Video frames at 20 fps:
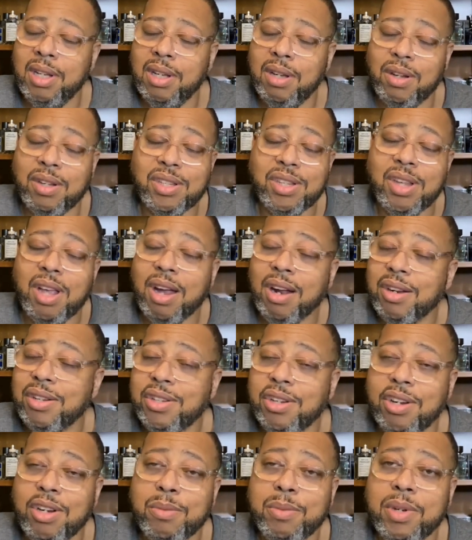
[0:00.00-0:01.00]
a soccer
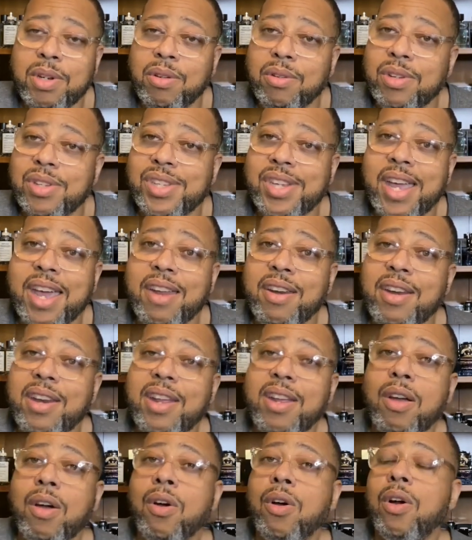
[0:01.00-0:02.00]
tournament on a
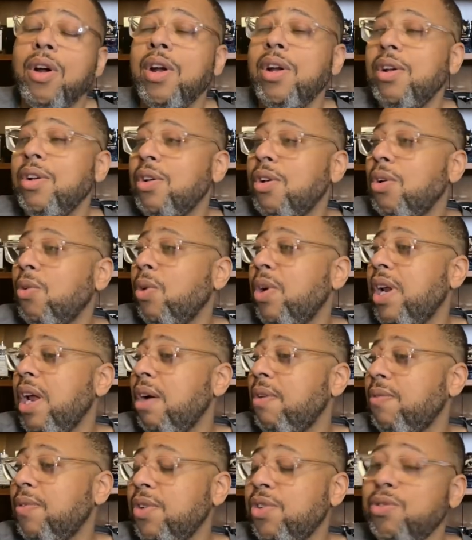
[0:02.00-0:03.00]
Saturday, or going
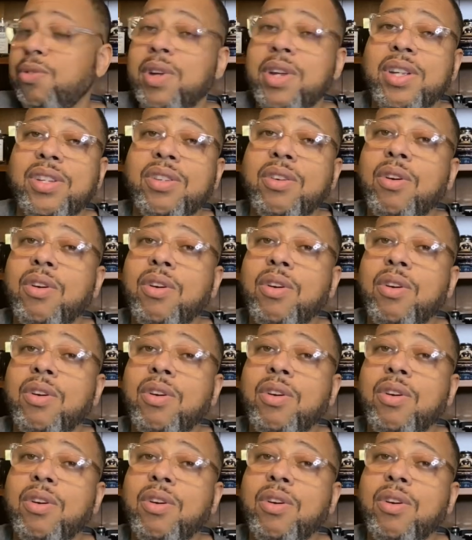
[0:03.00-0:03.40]
out for drinks,